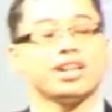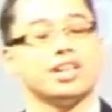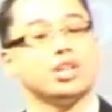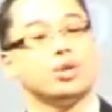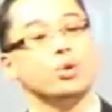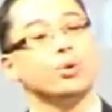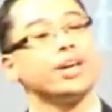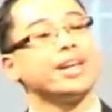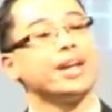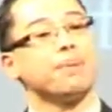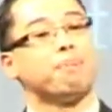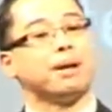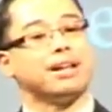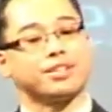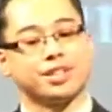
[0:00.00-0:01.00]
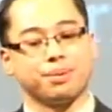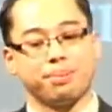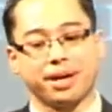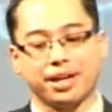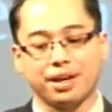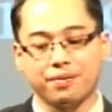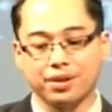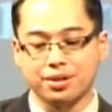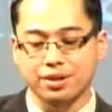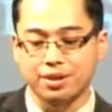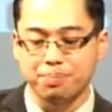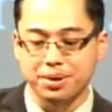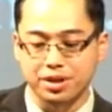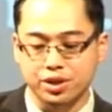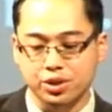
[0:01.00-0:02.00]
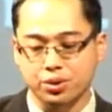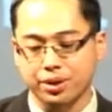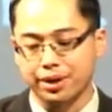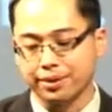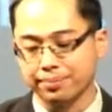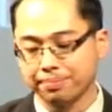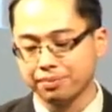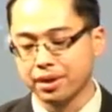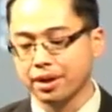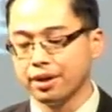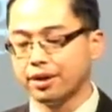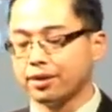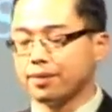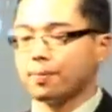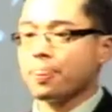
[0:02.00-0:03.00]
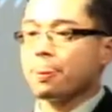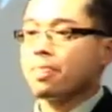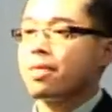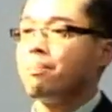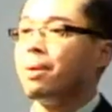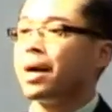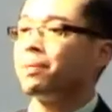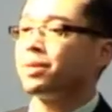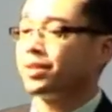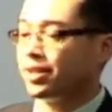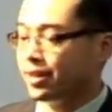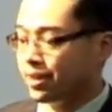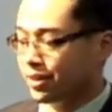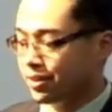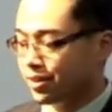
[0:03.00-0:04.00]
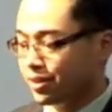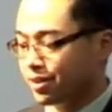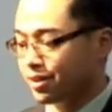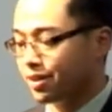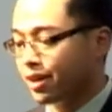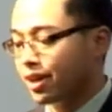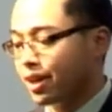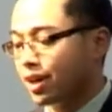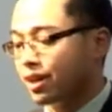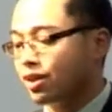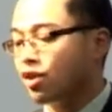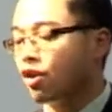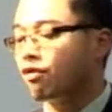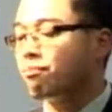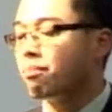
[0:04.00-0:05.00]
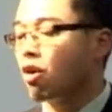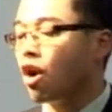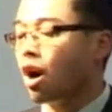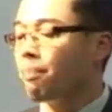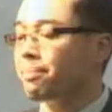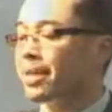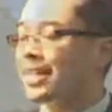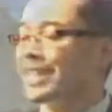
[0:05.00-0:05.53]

that you get a blessing by giving to the ministry. The Bible says, You have robbed